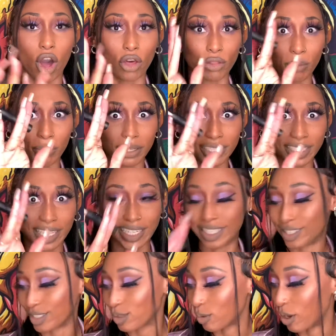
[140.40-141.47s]
places I
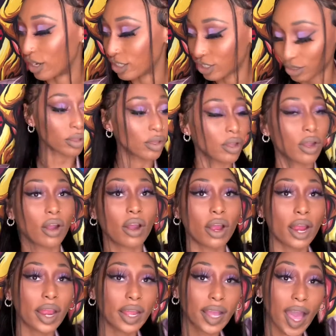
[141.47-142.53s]
need to swatch. All
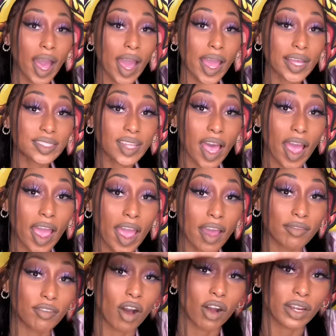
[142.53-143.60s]
right, guys, I
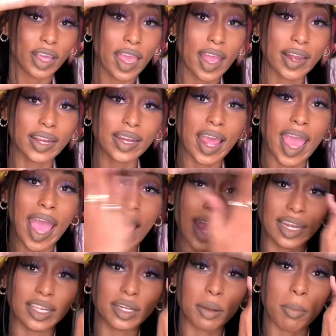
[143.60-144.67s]
have gone ahead and
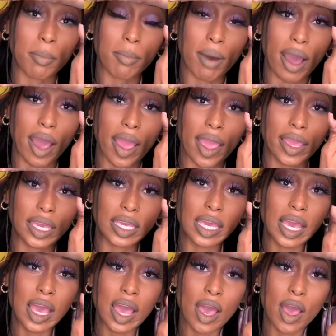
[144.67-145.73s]
added my
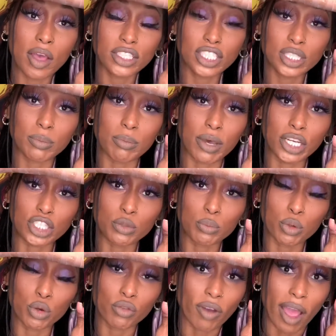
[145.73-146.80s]
smudge
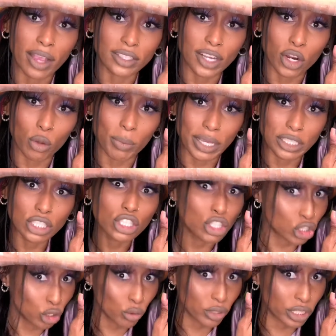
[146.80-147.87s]
proof eyeshadow base
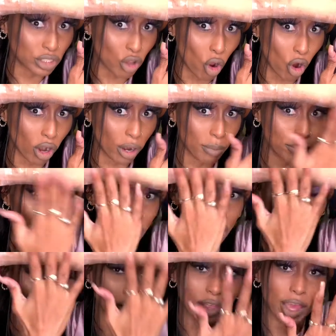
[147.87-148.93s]
to this arm
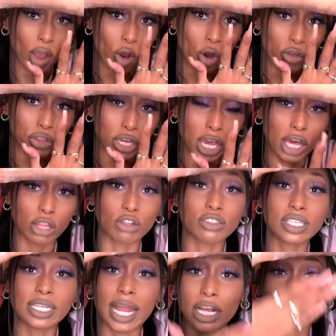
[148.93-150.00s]
so that all the colors
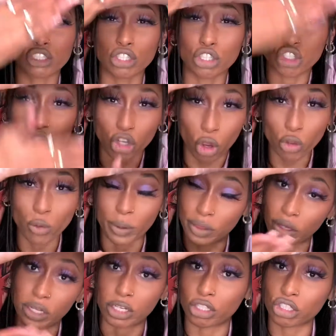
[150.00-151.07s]
can actually show the way
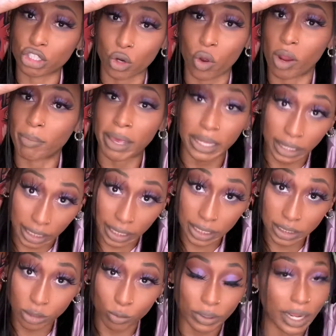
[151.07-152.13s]
they're gonna show on my
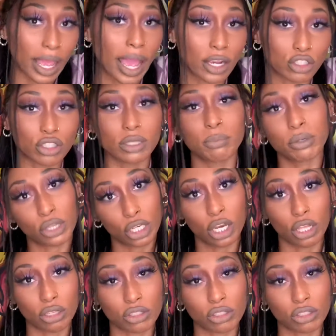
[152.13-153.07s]
lids when I actually put the colors.